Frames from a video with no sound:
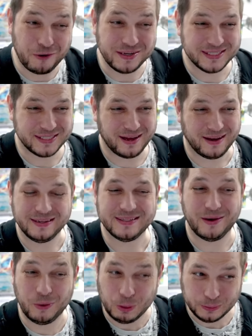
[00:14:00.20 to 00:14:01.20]
Skies,
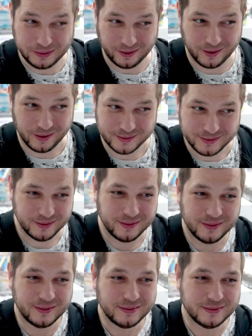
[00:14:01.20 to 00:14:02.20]
old card.
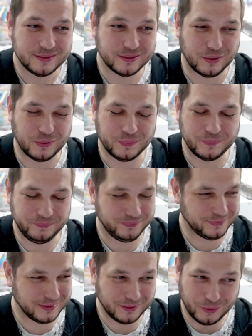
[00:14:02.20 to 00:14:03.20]
So
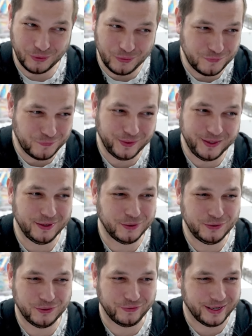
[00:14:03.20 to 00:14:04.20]
hopefully a good
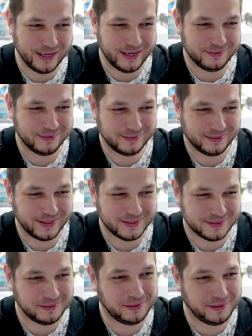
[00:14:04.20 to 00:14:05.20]
grade, let's
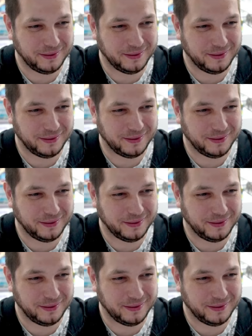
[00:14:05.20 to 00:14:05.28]
see.